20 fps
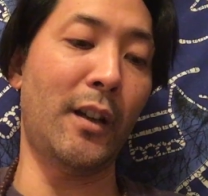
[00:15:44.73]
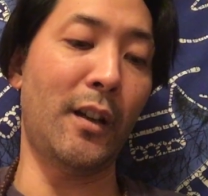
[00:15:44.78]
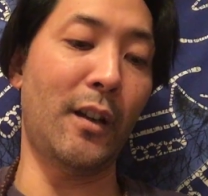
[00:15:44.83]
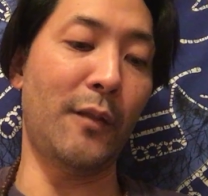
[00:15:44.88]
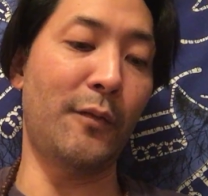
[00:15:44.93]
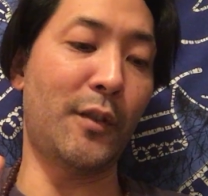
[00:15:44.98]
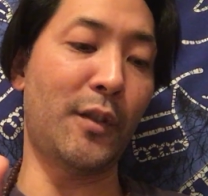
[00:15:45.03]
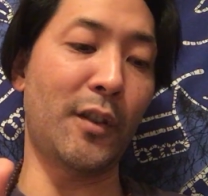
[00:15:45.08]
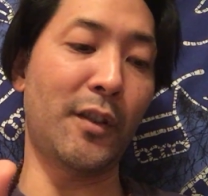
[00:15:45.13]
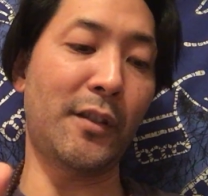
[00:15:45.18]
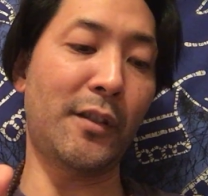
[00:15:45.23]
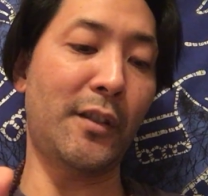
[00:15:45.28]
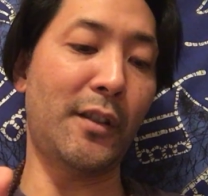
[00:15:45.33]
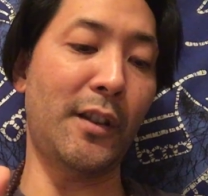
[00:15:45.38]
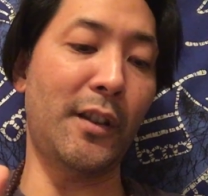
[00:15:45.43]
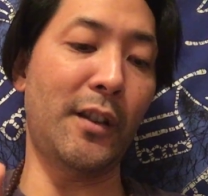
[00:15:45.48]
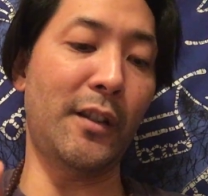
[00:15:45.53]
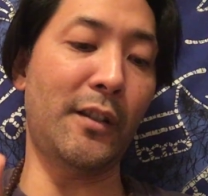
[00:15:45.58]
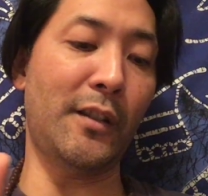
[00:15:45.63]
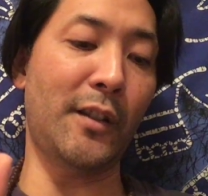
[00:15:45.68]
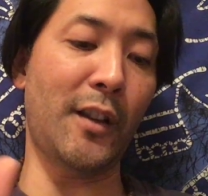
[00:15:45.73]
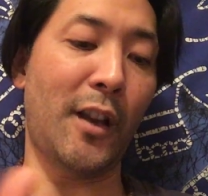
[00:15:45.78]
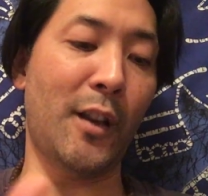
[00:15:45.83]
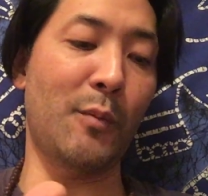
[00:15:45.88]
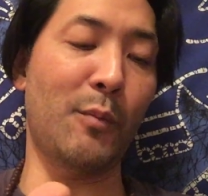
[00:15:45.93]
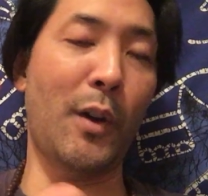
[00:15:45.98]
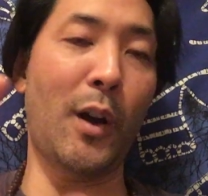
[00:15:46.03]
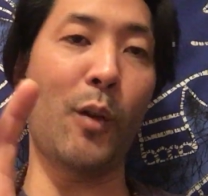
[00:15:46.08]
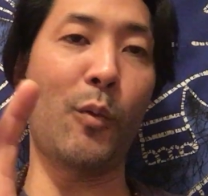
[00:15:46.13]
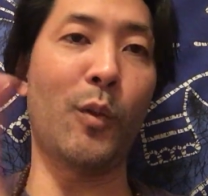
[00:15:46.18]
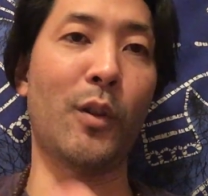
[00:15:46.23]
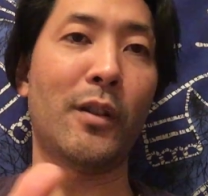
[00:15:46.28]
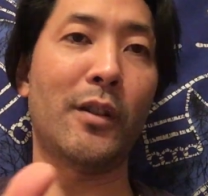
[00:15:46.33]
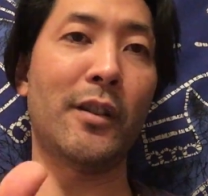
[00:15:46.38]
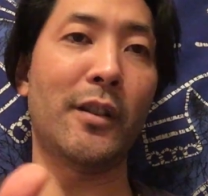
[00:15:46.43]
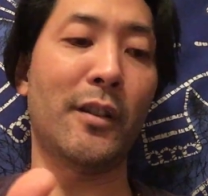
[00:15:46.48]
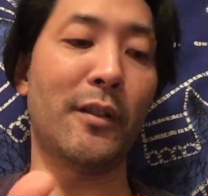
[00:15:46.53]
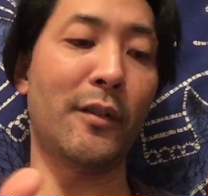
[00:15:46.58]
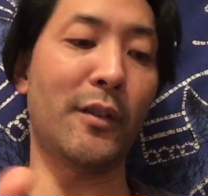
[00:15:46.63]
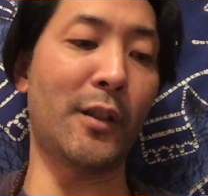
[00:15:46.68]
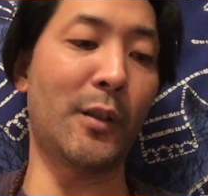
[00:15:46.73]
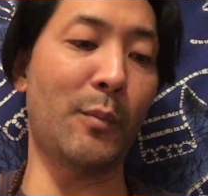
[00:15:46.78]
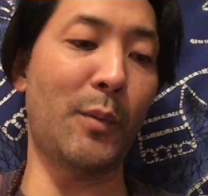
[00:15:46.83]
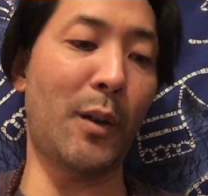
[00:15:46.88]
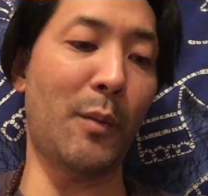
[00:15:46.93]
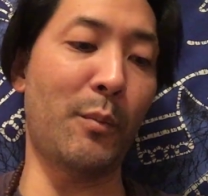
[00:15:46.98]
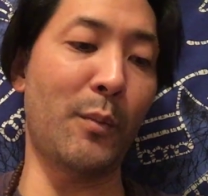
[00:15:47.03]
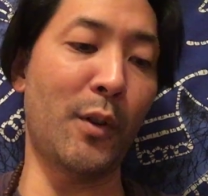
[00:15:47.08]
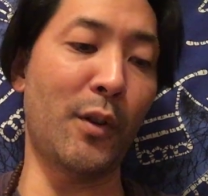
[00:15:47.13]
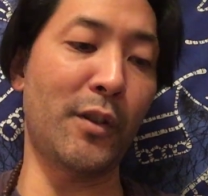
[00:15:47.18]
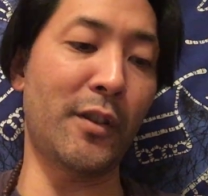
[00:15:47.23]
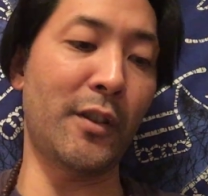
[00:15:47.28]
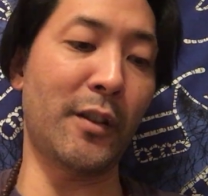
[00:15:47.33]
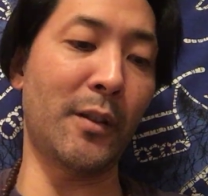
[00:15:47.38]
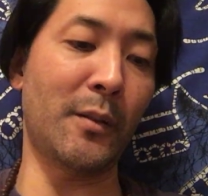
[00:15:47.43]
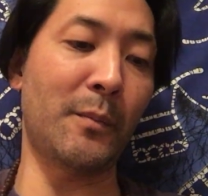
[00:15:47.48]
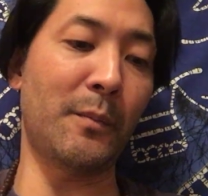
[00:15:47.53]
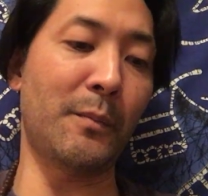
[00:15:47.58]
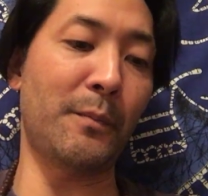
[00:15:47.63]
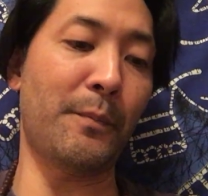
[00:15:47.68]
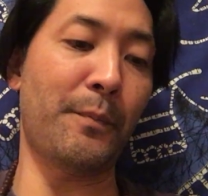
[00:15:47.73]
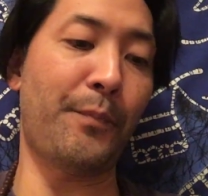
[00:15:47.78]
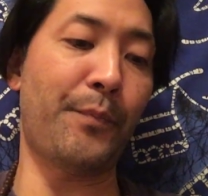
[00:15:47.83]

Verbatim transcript: of just, it's not about one or the other, it's about merging them.